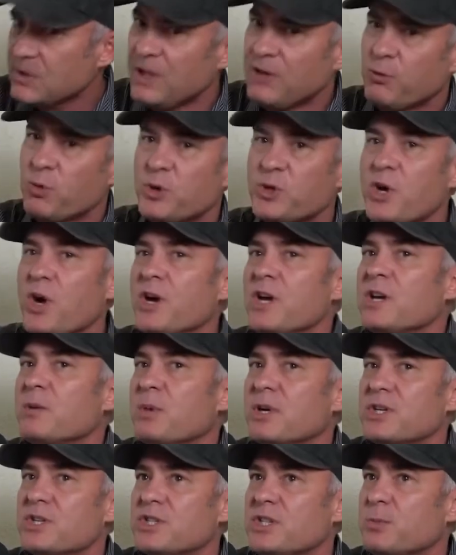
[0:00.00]
if we're talking
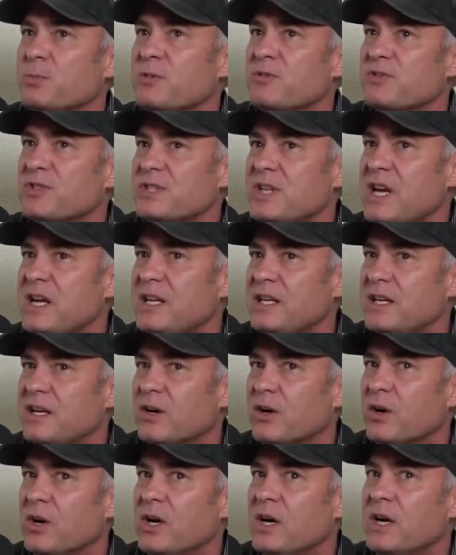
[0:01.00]
about a ship of state
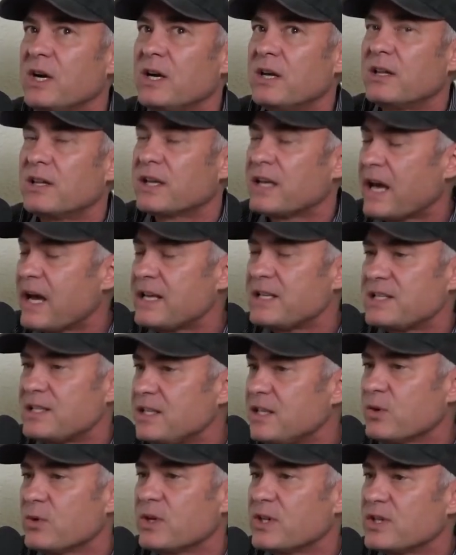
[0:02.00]
here, the guy
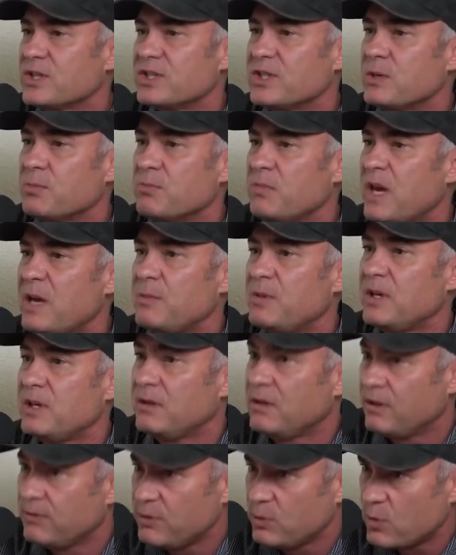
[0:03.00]
steering the ship, maybe,
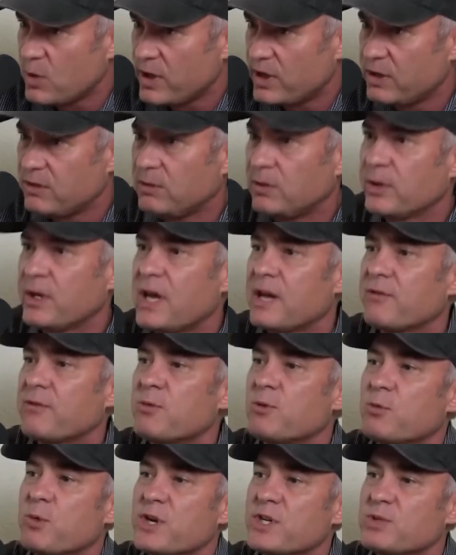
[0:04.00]
if you wanted to look at it
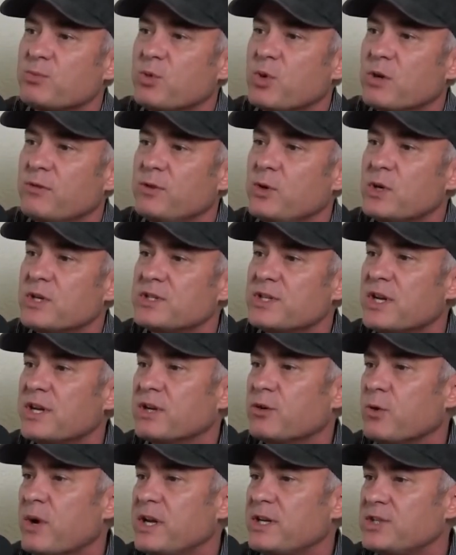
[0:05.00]
from the Russian point of view, has done
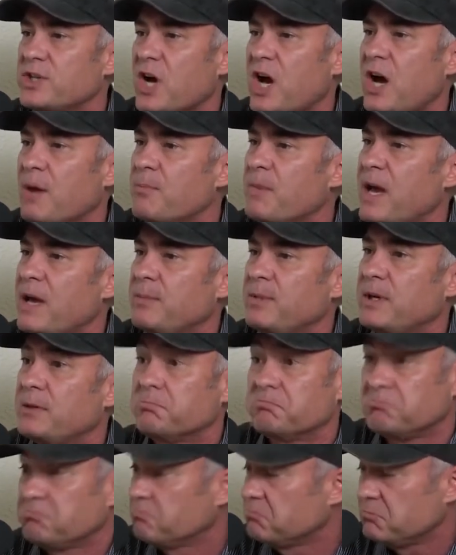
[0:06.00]
a great job, maybe.
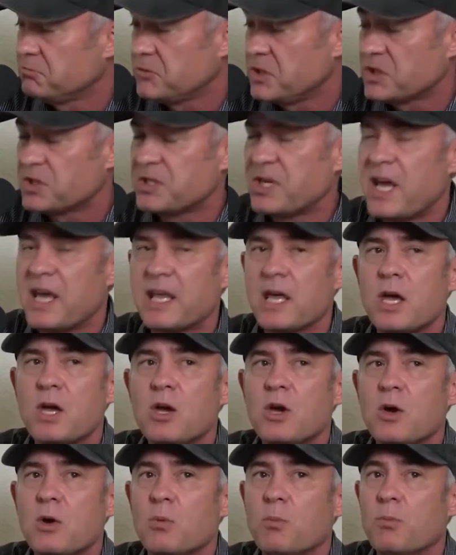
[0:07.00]
Just saying.
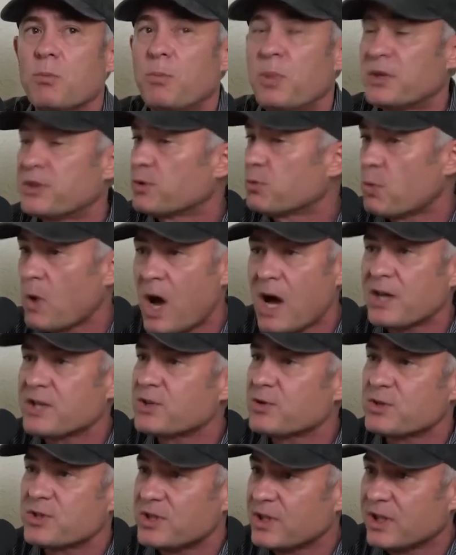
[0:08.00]
But the
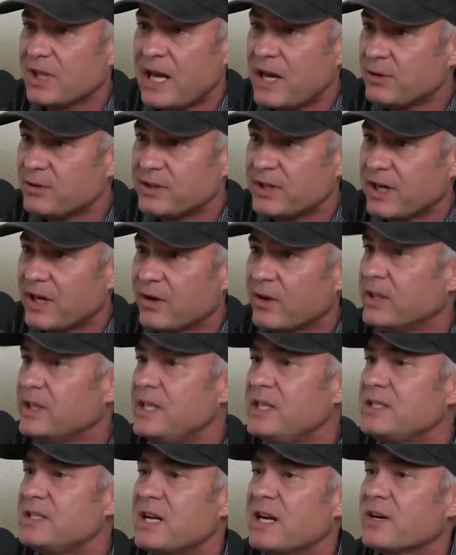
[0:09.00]
rocks are still out there, and
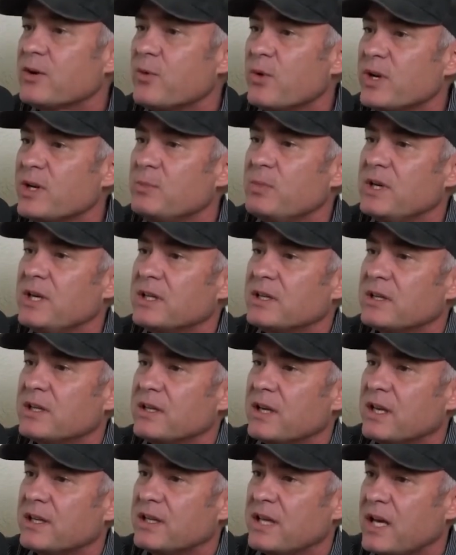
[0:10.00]
he's not going to be at
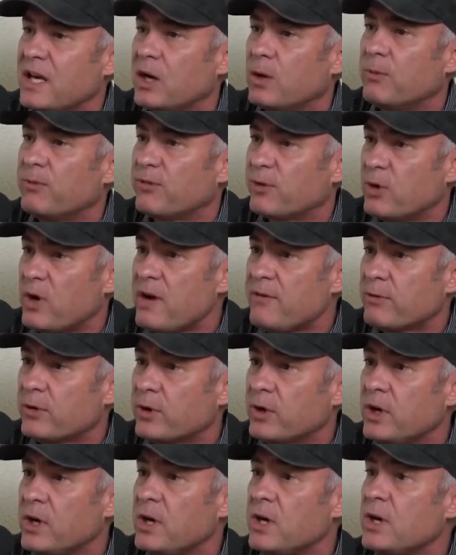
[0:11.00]
the at the helm
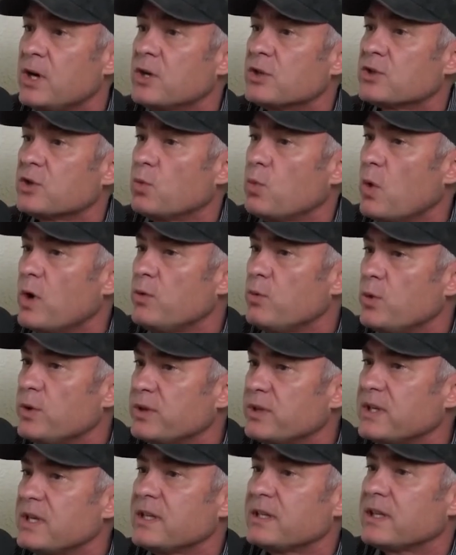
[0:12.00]
forever. So one
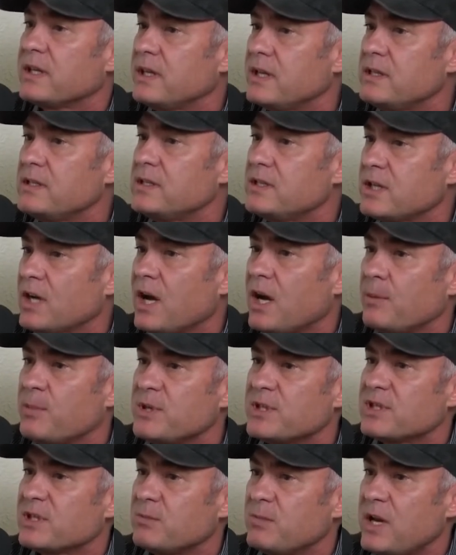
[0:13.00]
would think that his job
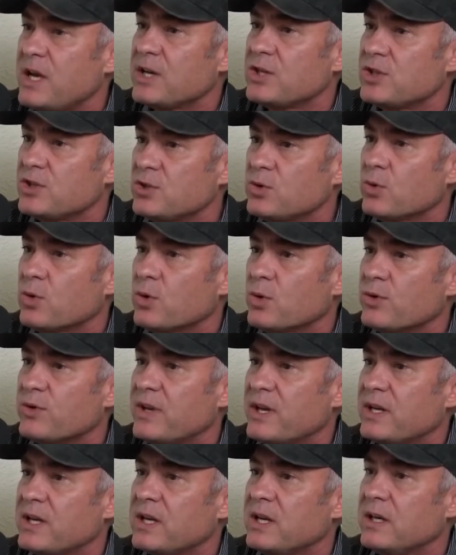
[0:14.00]
is to make sure
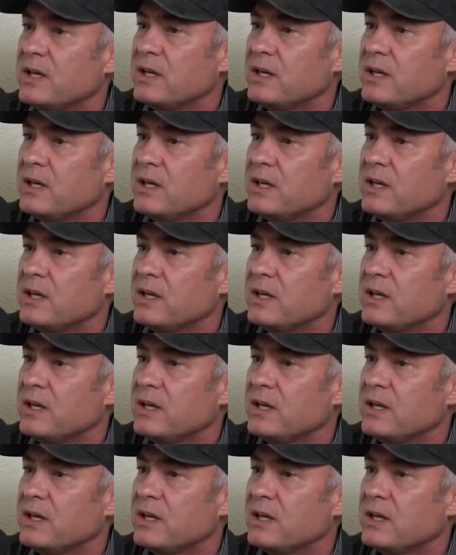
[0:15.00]
that